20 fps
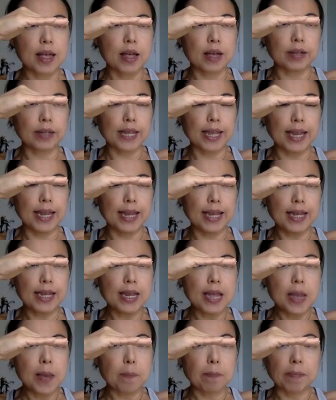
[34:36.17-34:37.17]
Okay,
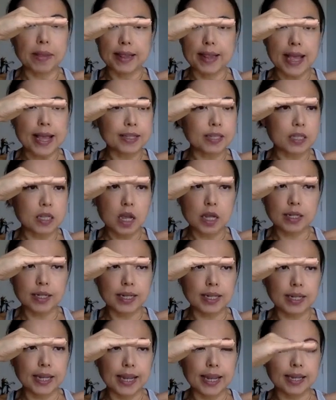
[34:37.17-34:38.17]
but that's not the
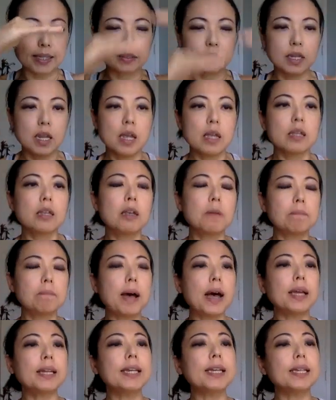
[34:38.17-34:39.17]
case. Your
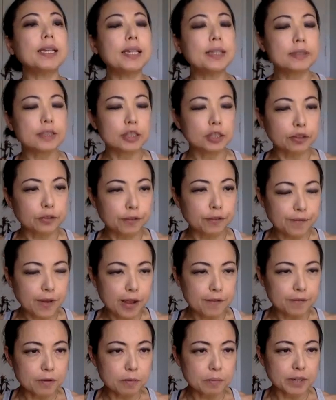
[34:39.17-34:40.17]
body is a
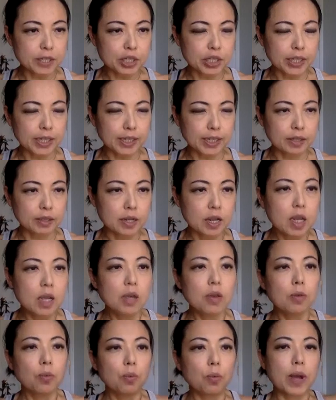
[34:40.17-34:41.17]
survival machine.
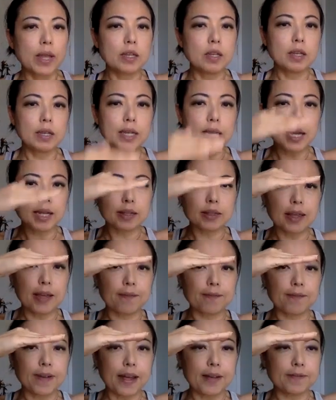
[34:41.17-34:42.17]
When you cut
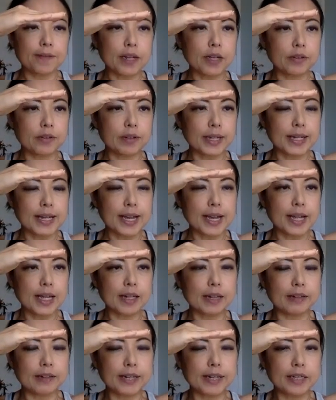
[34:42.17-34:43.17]
that 500
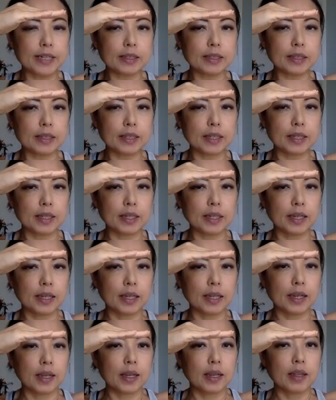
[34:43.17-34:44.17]
calories,
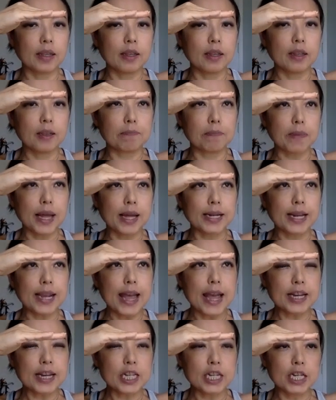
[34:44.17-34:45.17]
your body
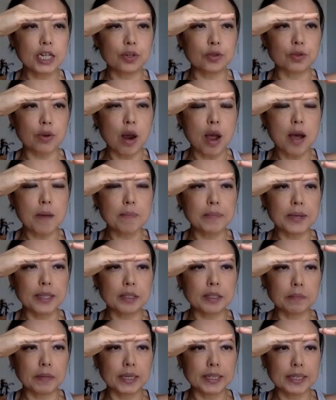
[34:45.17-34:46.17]
actually drops
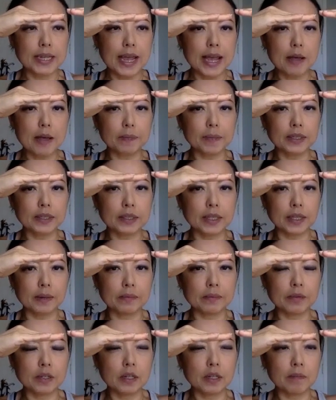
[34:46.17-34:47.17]
its metabolism
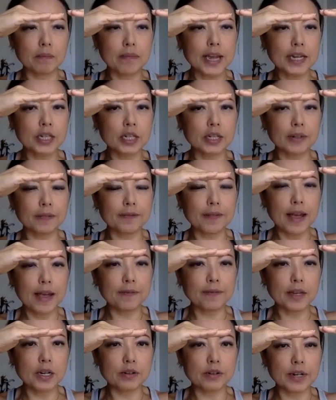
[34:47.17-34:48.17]
to match the
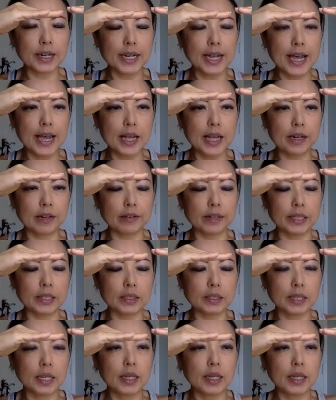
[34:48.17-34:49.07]
500 calories.